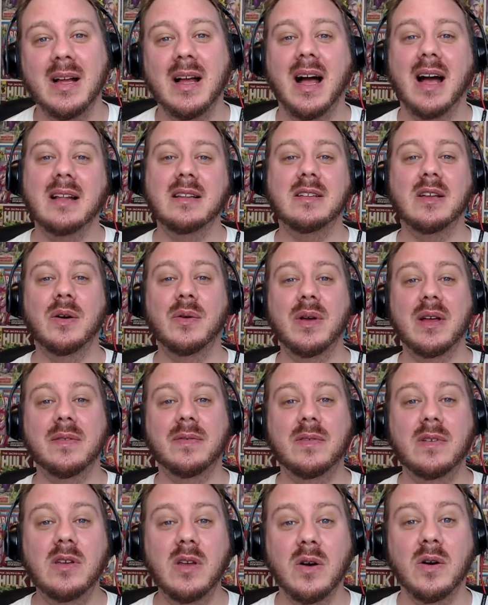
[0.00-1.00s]
And so if
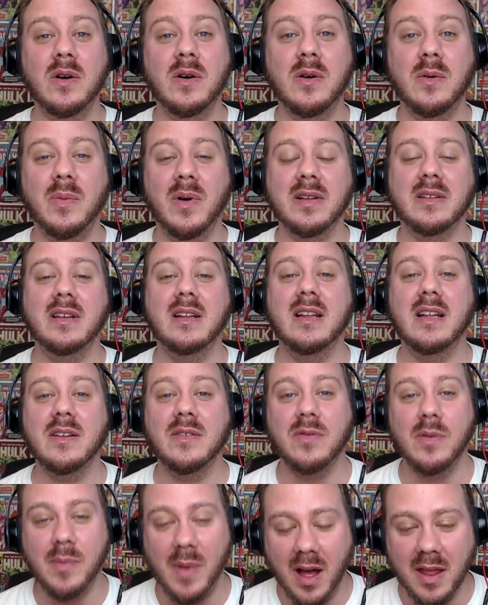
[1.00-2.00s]
you're watching this
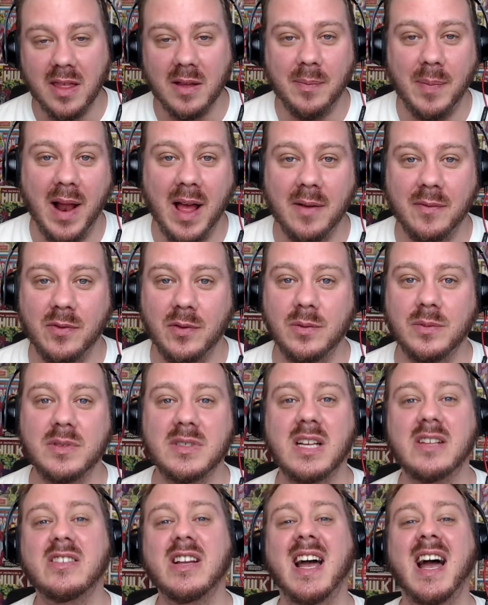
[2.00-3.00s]
from other platforms
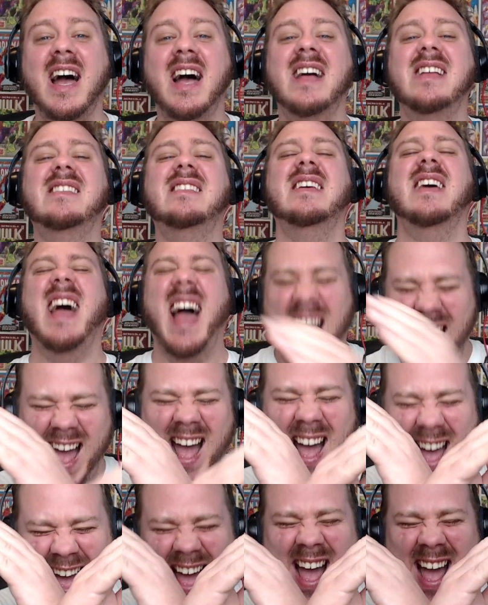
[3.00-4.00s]
such as
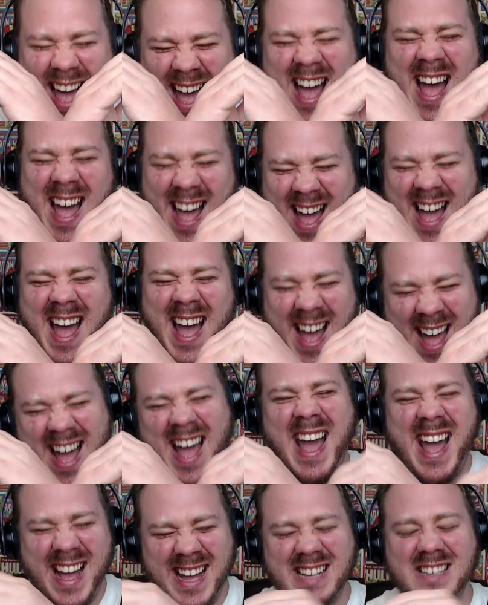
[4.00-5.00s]

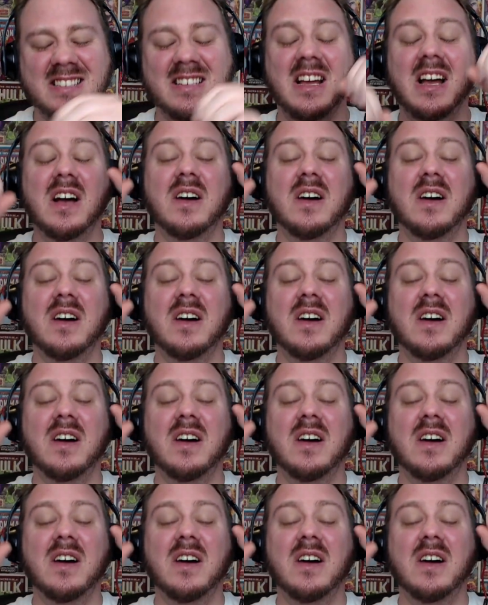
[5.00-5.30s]
X,